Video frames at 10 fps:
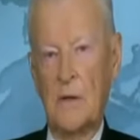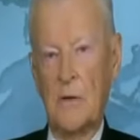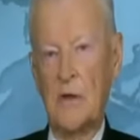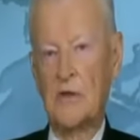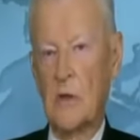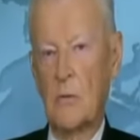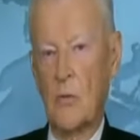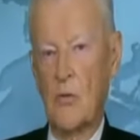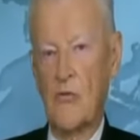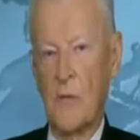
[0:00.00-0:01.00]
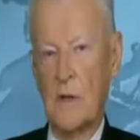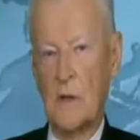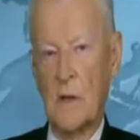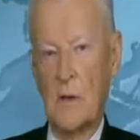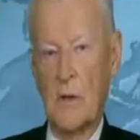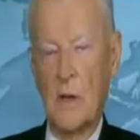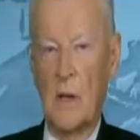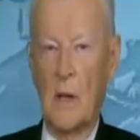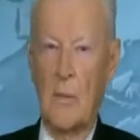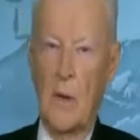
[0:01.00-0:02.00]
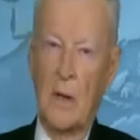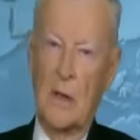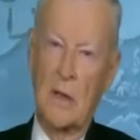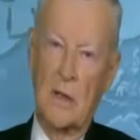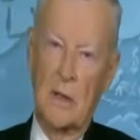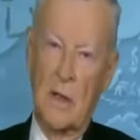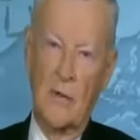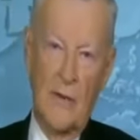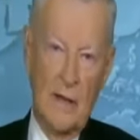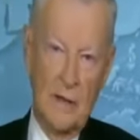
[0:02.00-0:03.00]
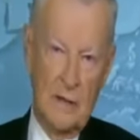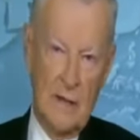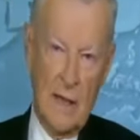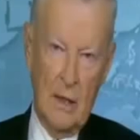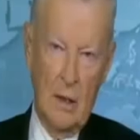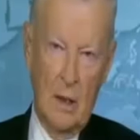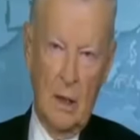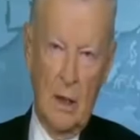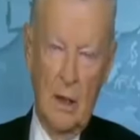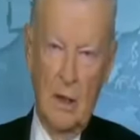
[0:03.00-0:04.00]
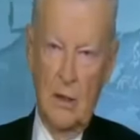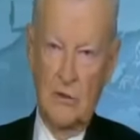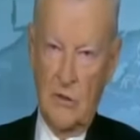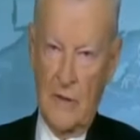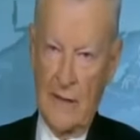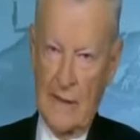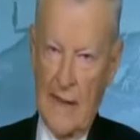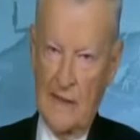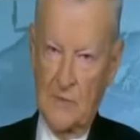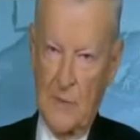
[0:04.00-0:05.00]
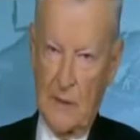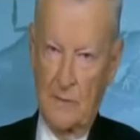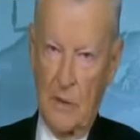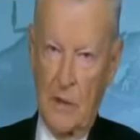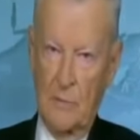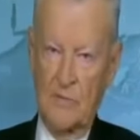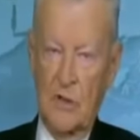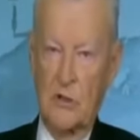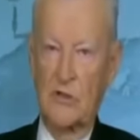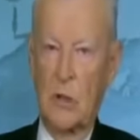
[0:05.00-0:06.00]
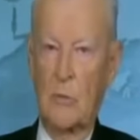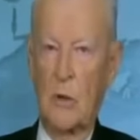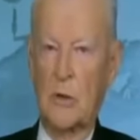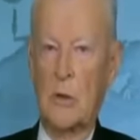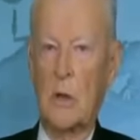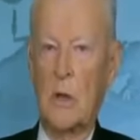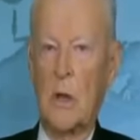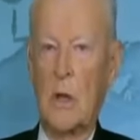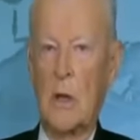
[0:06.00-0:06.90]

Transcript: there is some movement in the American-Iranian dialogue, so that aspect becomes somewhat